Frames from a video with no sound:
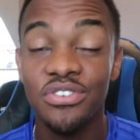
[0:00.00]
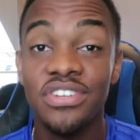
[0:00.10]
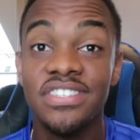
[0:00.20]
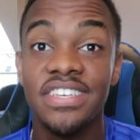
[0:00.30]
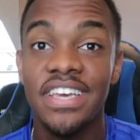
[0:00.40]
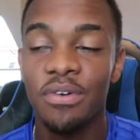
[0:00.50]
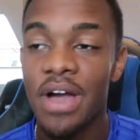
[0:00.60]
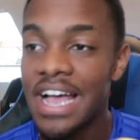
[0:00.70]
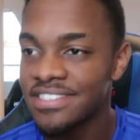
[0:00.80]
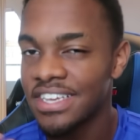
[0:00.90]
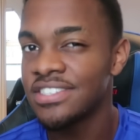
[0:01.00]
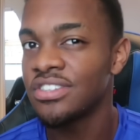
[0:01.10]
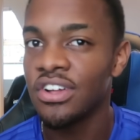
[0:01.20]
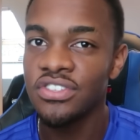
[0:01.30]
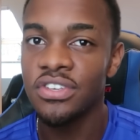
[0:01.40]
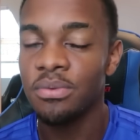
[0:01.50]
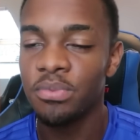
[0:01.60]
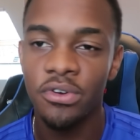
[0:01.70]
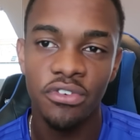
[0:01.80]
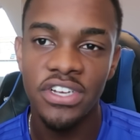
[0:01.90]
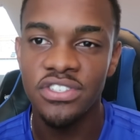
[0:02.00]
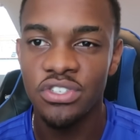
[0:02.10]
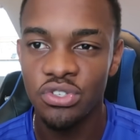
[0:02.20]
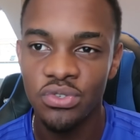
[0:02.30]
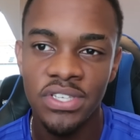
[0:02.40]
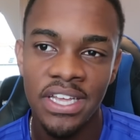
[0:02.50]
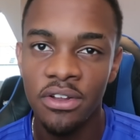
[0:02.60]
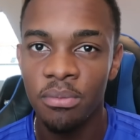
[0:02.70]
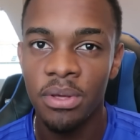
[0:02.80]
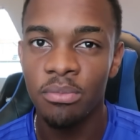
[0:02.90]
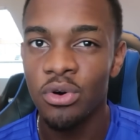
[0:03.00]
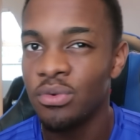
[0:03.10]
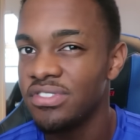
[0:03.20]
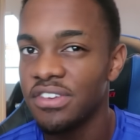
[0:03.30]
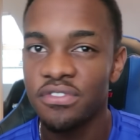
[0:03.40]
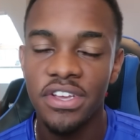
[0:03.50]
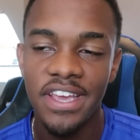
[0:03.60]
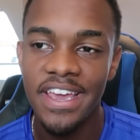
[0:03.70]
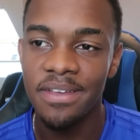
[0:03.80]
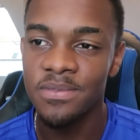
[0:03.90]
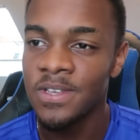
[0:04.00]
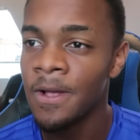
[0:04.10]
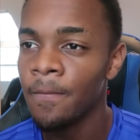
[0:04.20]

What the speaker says: Honestly, as I start to progress and use it a little bit more with different games